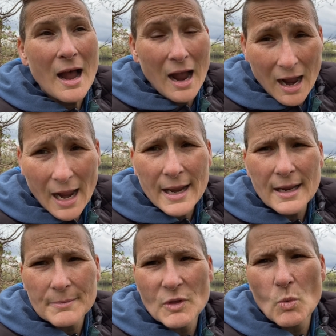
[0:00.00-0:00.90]
I
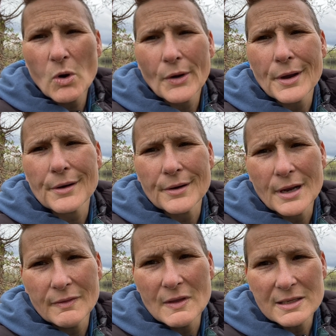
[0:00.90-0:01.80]
am the warrior
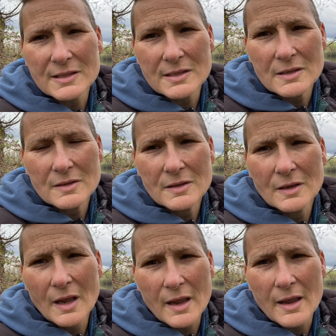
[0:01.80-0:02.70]
in this
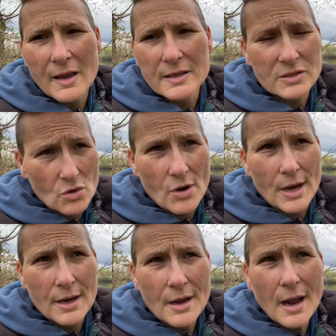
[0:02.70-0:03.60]
uh,
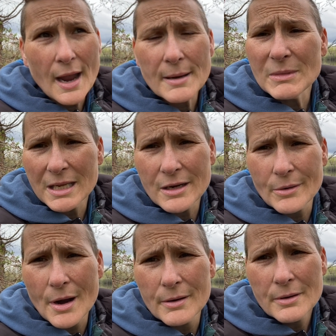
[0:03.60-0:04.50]
story. I am the
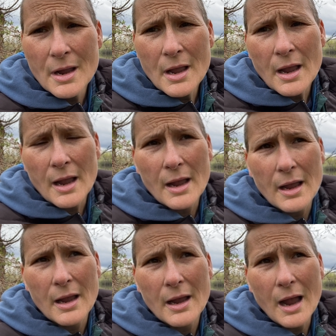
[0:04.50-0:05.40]
hero.
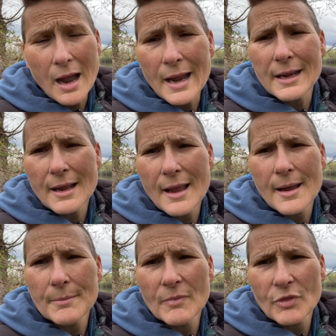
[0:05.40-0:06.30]
Uh, I
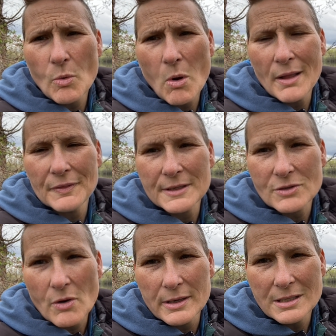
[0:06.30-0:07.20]
am the one that's
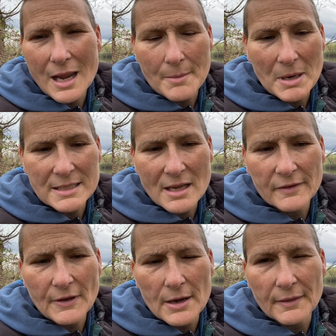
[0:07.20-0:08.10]
going to get
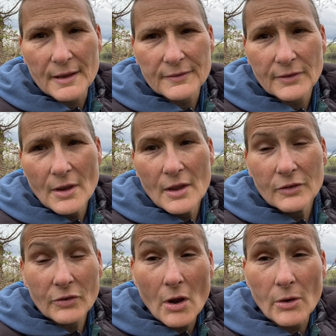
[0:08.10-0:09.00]
myself out of this.
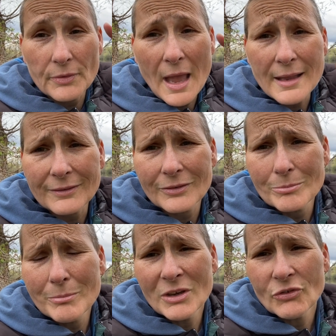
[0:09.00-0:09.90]
So that's
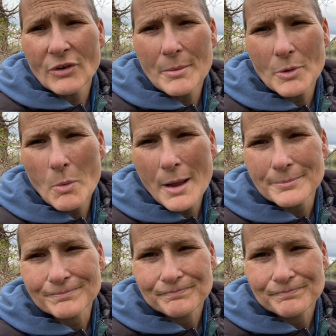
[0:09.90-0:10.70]
mission number one.